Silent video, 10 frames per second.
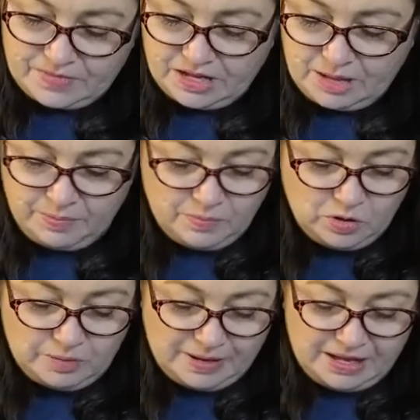A couple
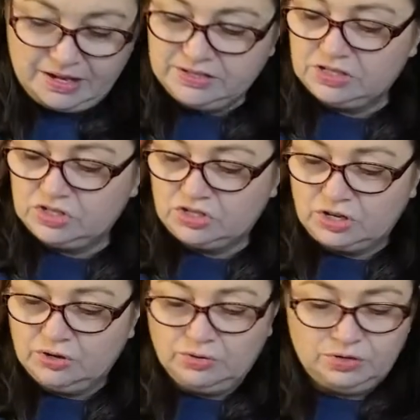more by Allison
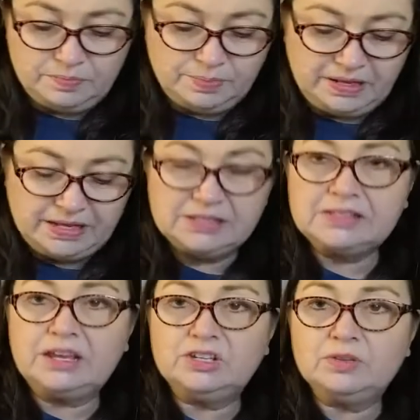Stone, Plain
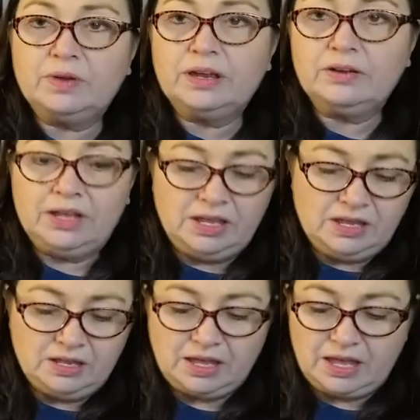
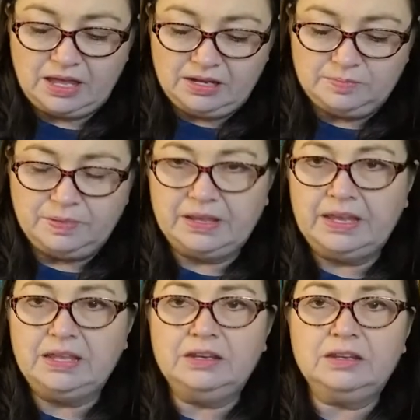Sanctuary and
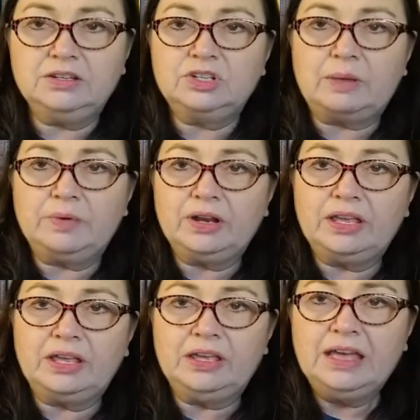Plain
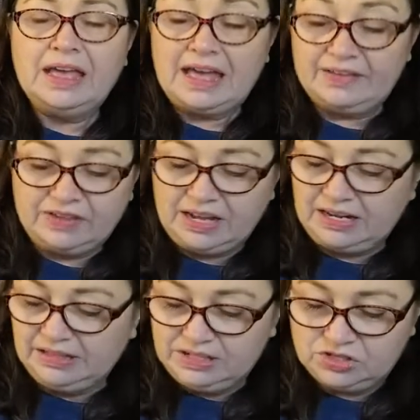Jeopardy. I've got
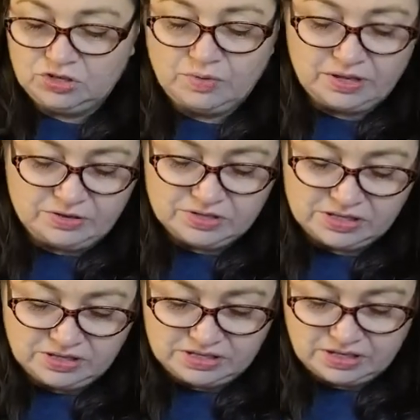at least 2 others
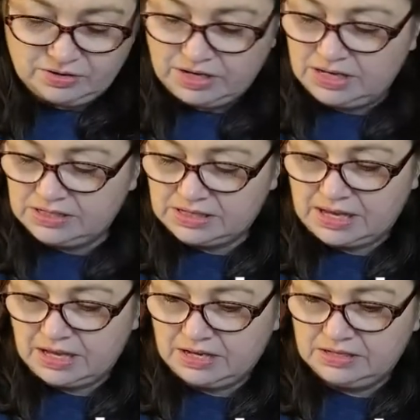in the series,
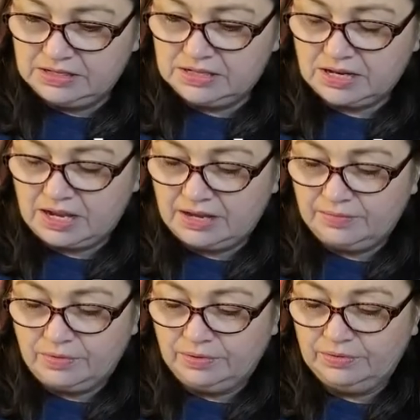and I
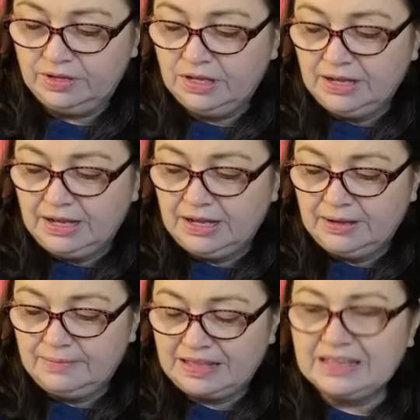will,
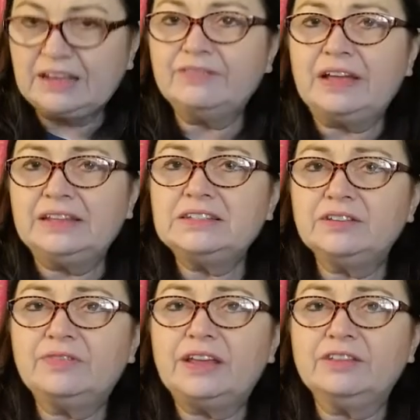I think I finally
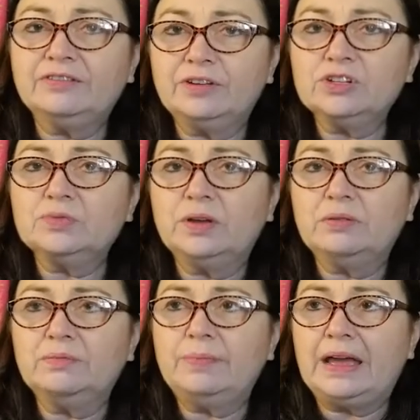did find the first
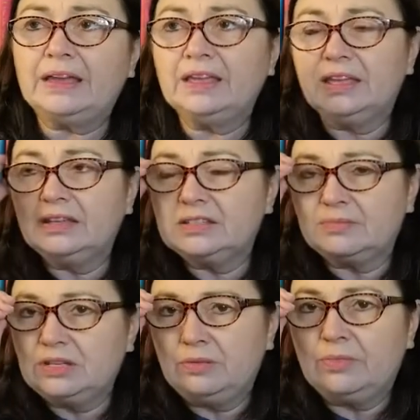one back in
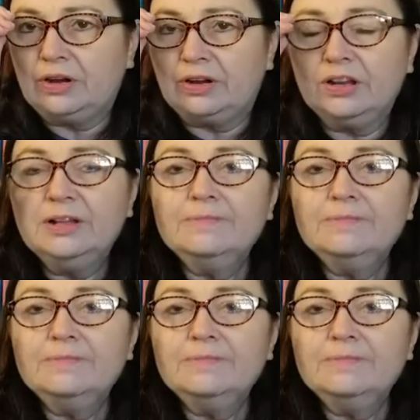September